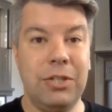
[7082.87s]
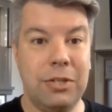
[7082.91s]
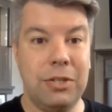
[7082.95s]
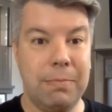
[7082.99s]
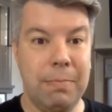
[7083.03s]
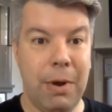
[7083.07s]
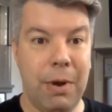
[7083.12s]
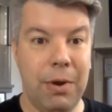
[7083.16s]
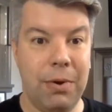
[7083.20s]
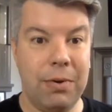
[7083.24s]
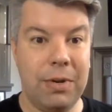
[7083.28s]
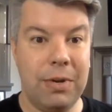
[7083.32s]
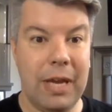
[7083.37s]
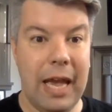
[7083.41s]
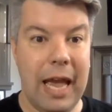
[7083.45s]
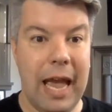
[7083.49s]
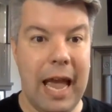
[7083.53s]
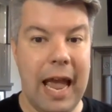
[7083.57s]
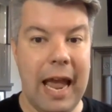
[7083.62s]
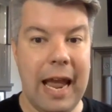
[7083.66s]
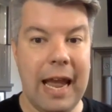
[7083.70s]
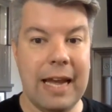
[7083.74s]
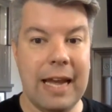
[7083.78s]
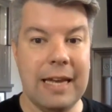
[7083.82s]
smoke
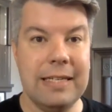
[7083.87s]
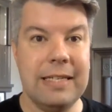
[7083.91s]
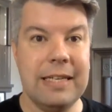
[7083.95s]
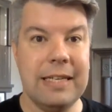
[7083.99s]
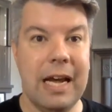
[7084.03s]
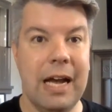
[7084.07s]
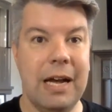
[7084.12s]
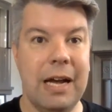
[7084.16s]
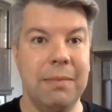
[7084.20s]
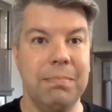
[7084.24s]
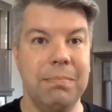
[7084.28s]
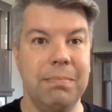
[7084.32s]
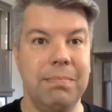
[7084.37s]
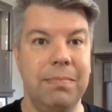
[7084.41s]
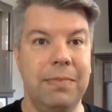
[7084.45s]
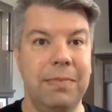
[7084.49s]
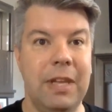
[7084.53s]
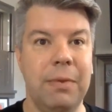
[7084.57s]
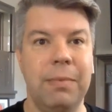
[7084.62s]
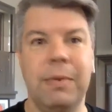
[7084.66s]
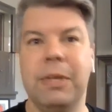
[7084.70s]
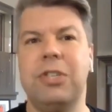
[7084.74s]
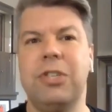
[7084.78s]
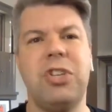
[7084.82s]
and um,
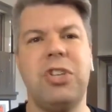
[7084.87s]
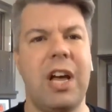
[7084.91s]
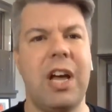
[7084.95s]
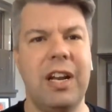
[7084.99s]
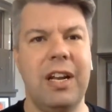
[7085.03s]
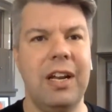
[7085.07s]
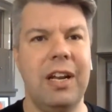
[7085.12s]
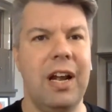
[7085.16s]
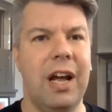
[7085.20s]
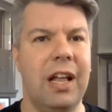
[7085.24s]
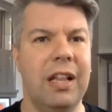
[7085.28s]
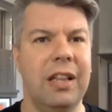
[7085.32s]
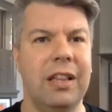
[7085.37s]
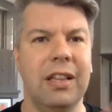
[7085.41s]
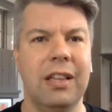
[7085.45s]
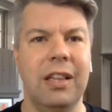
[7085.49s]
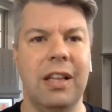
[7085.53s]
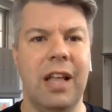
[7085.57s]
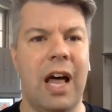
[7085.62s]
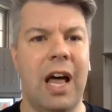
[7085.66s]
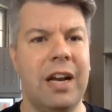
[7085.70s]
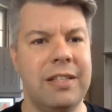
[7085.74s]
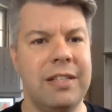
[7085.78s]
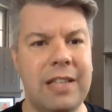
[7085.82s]
then we shot it a
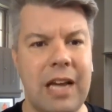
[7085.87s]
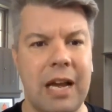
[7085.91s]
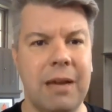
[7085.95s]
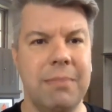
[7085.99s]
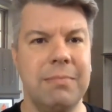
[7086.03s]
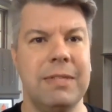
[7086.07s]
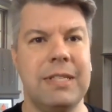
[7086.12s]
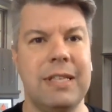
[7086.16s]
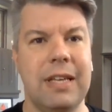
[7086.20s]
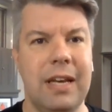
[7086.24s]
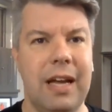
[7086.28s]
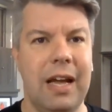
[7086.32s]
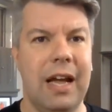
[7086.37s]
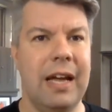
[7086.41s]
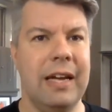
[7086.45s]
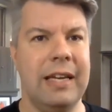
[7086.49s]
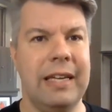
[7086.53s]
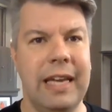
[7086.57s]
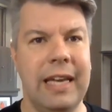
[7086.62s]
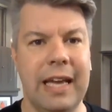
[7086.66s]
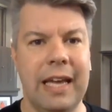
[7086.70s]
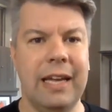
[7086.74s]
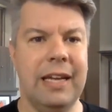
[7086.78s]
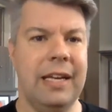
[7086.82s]
lot of times
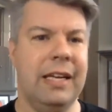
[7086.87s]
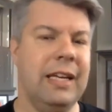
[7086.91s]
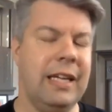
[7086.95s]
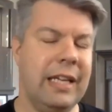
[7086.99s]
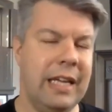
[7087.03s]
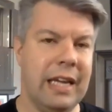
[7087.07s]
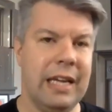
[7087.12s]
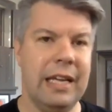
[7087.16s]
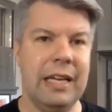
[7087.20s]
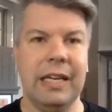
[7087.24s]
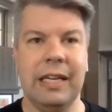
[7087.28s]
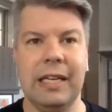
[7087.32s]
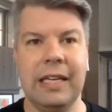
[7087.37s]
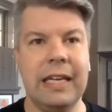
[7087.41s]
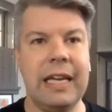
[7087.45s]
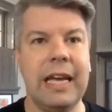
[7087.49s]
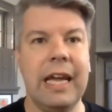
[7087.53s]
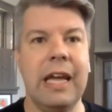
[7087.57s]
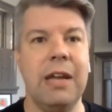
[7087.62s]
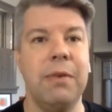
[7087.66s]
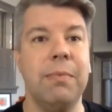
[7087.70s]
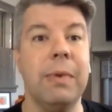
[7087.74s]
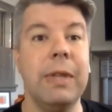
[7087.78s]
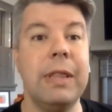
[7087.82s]
again and again and
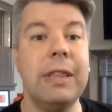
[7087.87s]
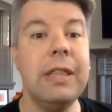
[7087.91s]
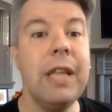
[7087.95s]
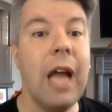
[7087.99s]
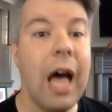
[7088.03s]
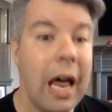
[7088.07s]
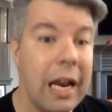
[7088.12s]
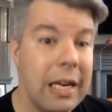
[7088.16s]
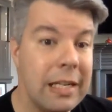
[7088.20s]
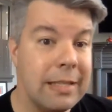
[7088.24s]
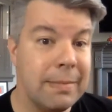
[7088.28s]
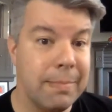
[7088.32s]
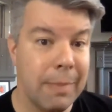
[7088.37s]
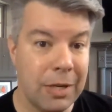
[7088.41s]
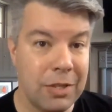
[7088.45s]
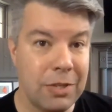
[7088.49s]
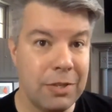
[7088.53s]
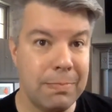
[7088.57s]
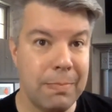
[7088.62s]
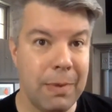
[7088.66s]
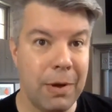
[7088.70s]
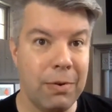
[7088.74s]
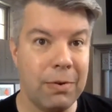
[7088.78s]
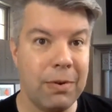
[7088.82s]
again with not as much
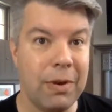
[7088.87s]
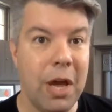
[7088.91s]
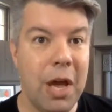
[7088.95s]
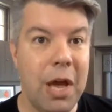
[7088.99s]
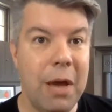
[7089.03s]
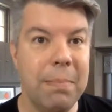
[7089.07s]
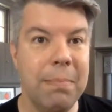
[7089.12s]
smoke